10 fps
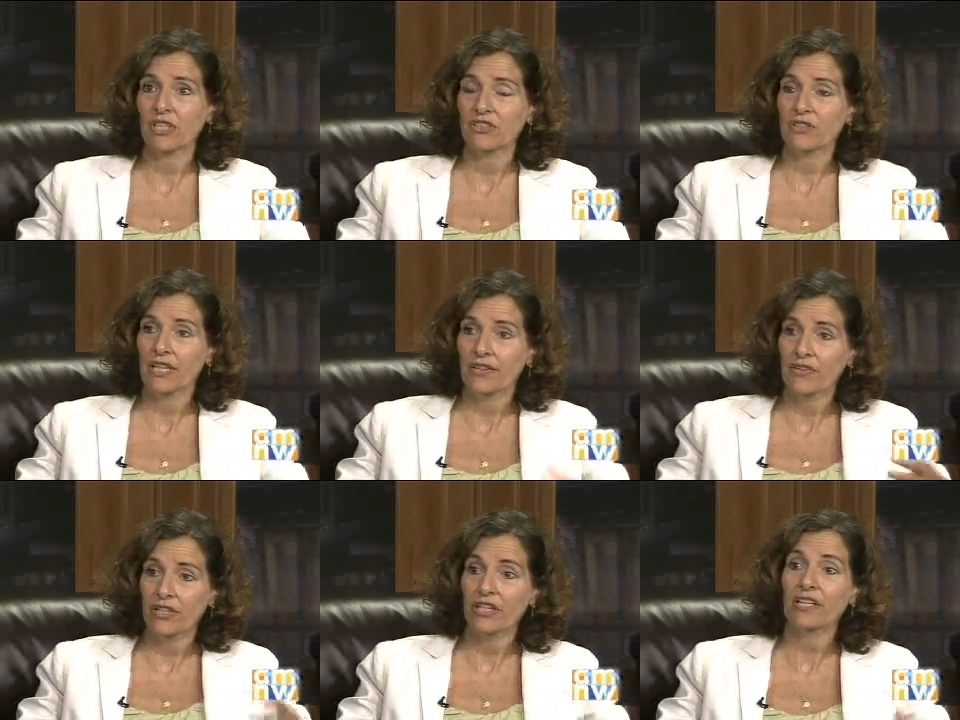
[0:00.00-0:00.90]
such
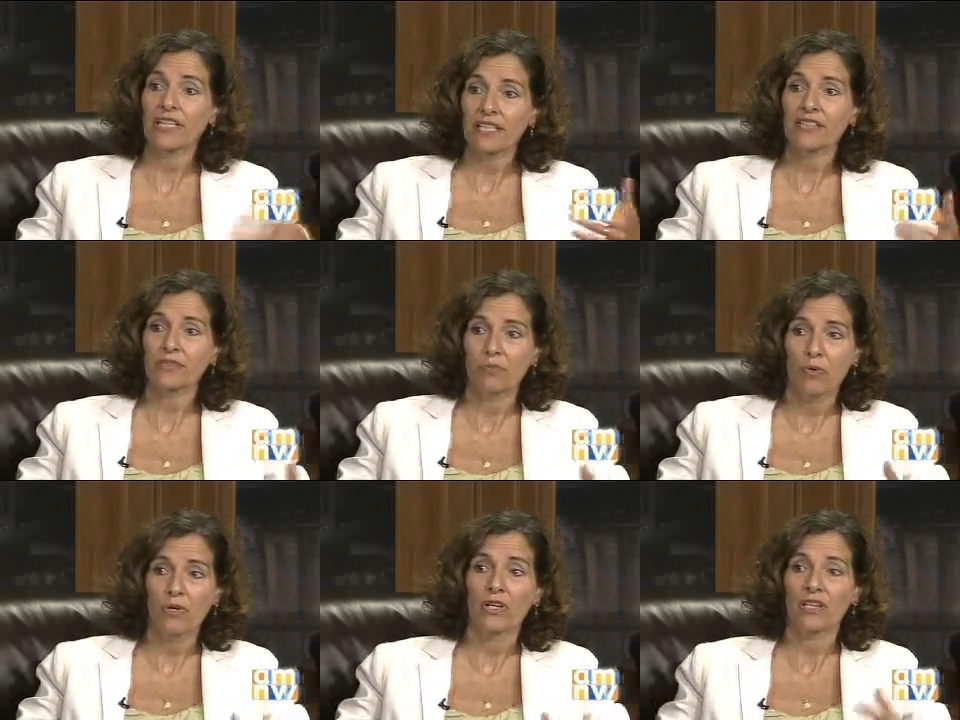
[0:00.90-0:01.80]
that there is
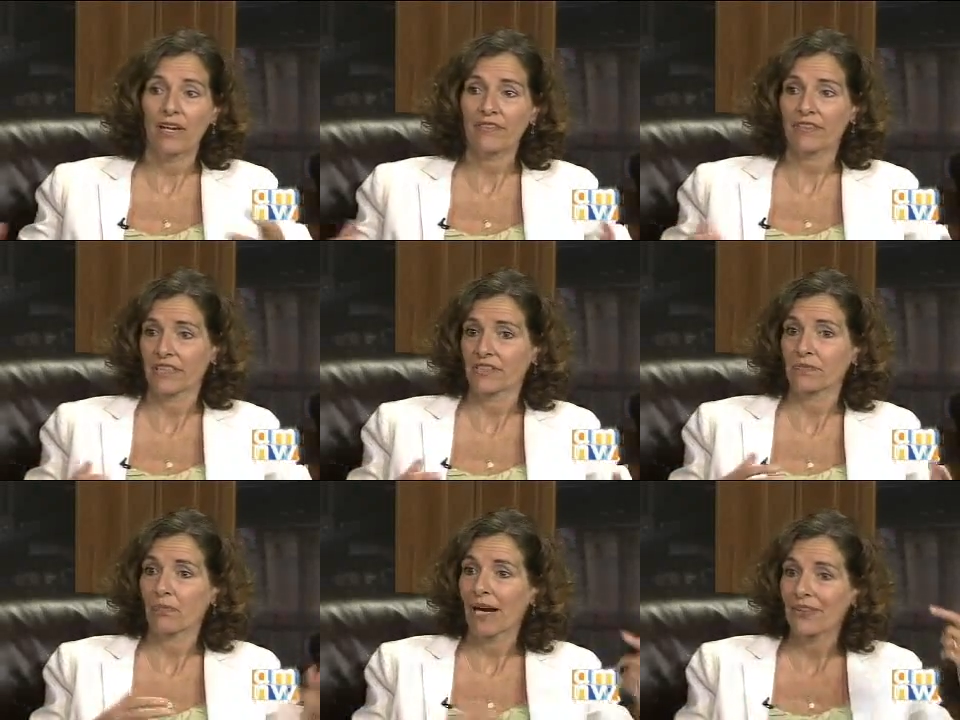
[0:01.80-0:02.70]
more governance
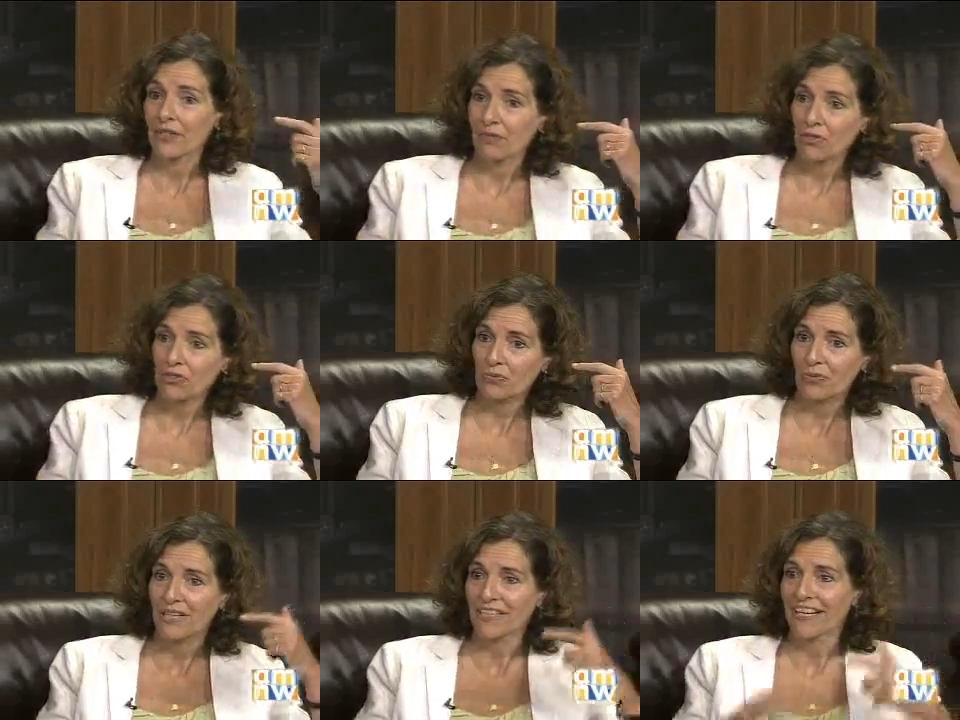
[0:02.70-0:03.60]
by the emotional
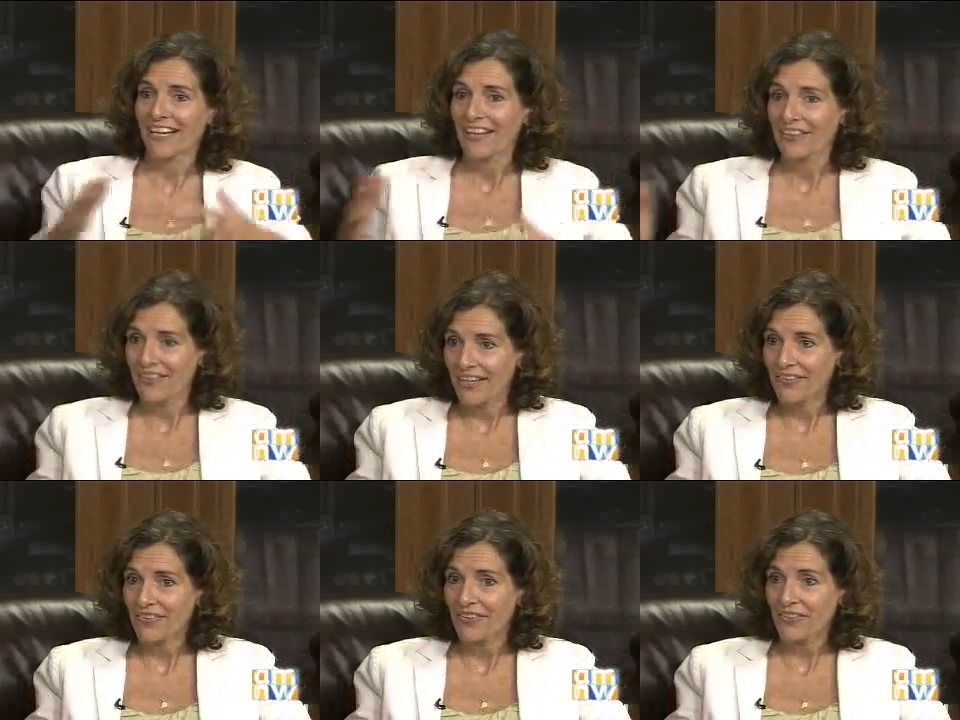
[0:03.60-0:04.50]
brain
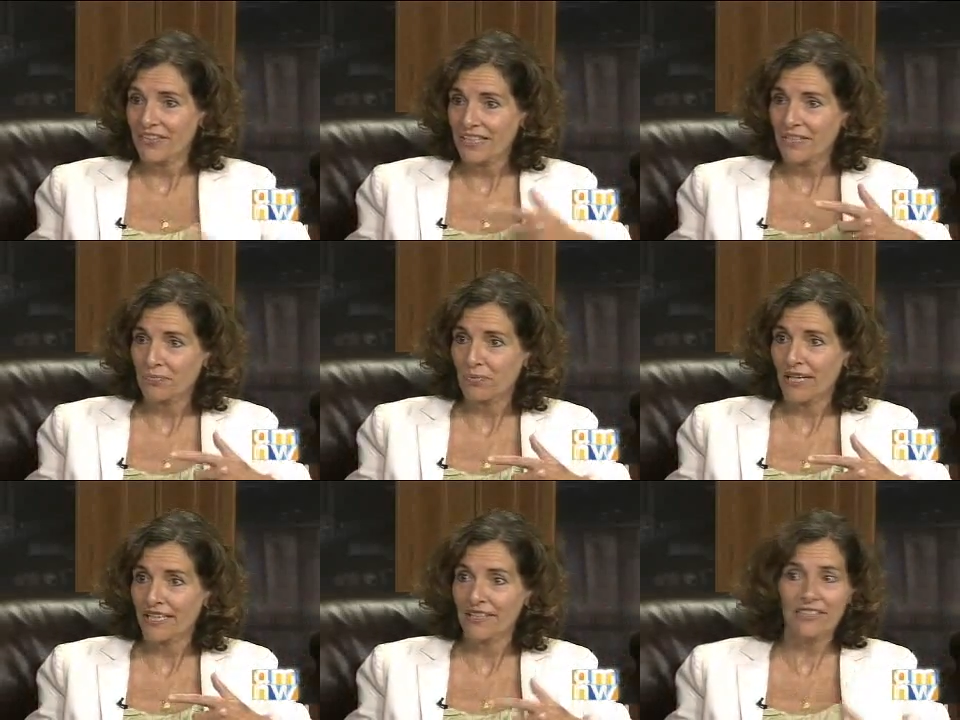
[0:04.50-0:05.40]
than the thinking
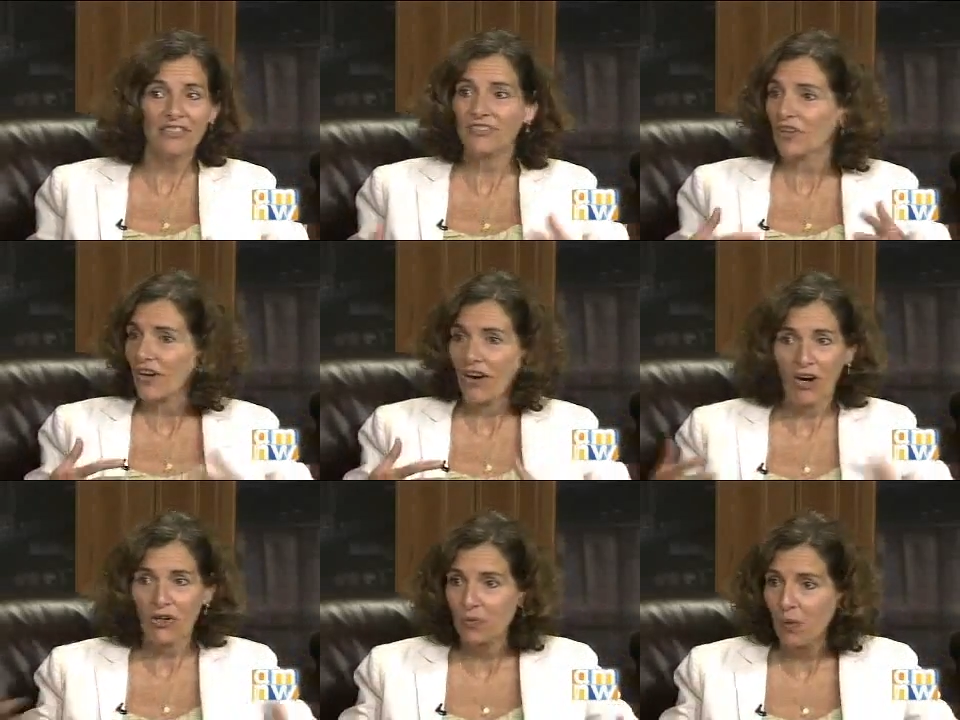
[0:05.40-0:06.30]
brain. This is
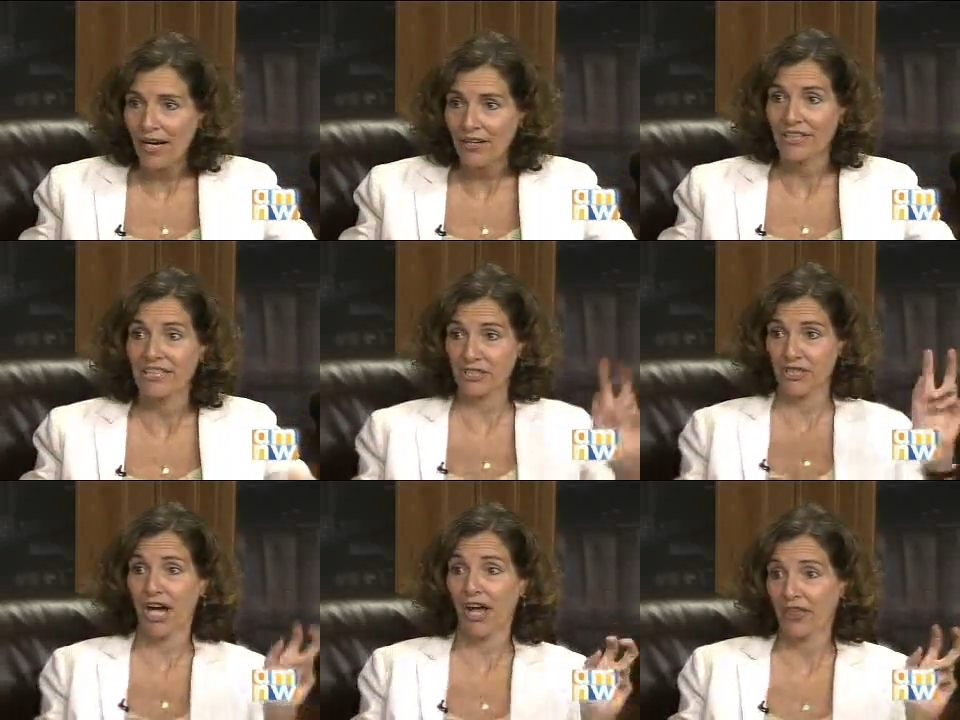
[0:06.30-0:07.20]
hardwired. It's
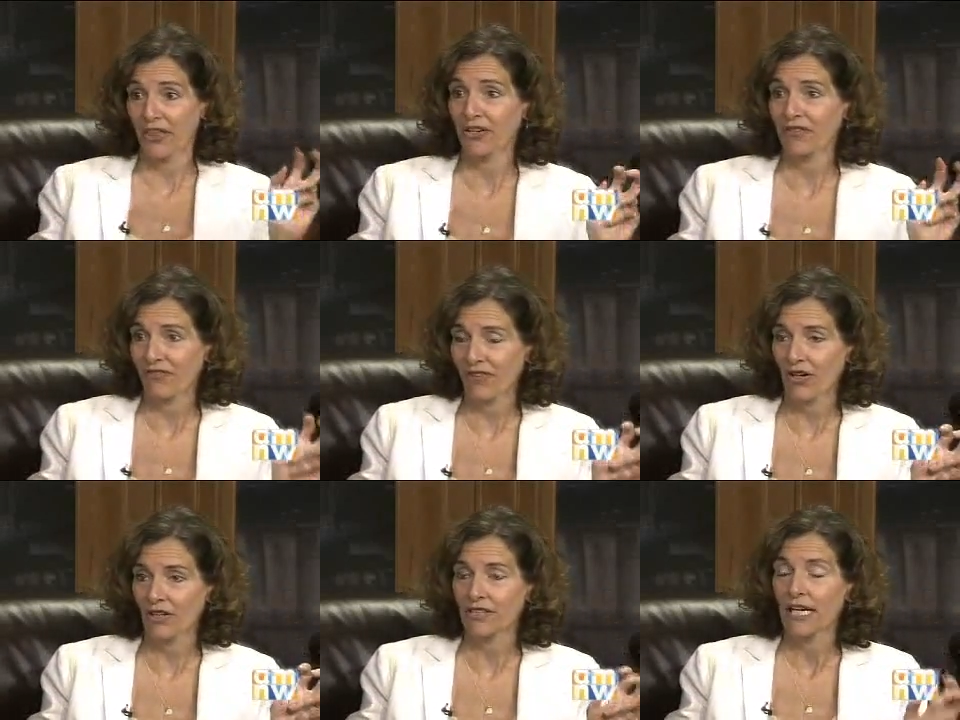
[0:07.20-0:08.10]
not their
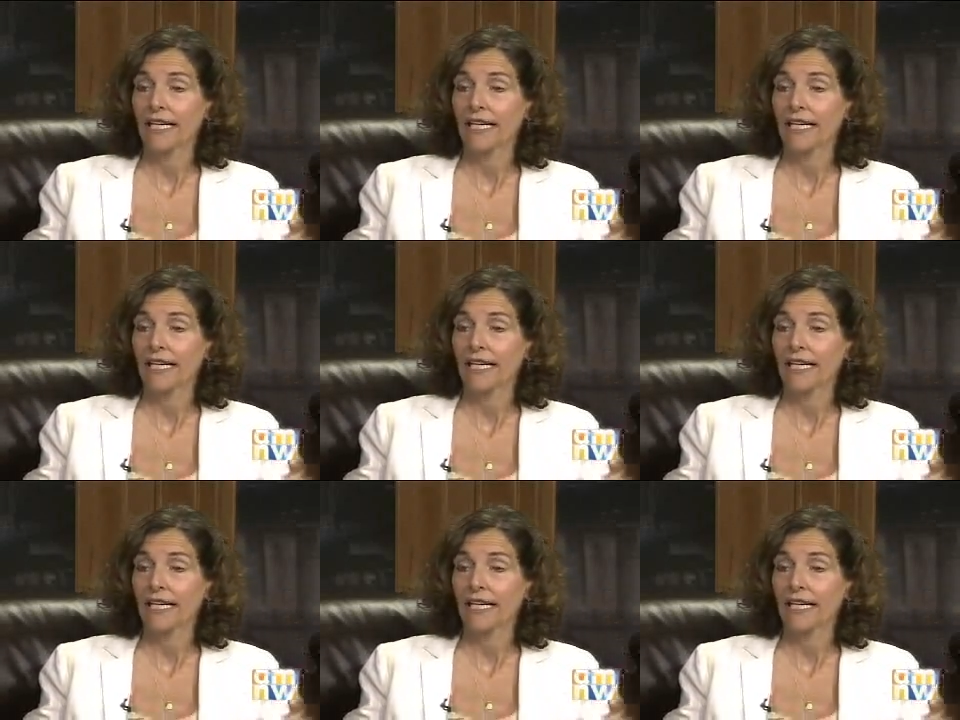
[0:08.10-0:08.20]
fault.